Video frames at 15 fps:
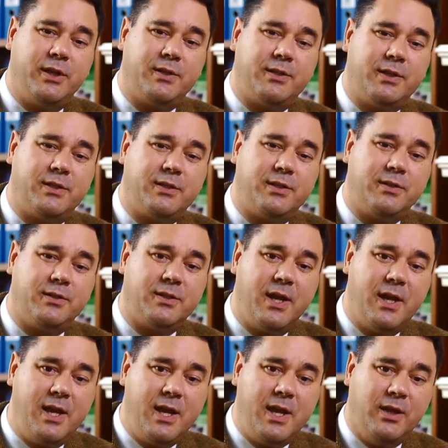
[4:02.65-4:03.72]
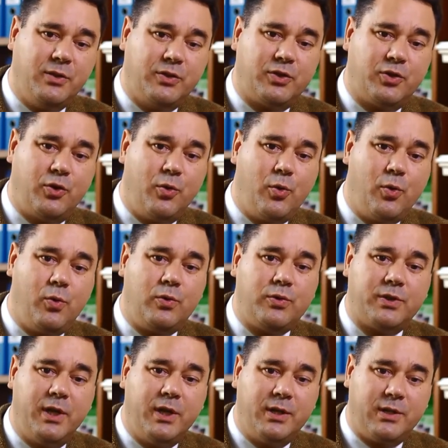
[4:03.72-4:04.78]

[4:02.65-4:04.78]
assistants in schools,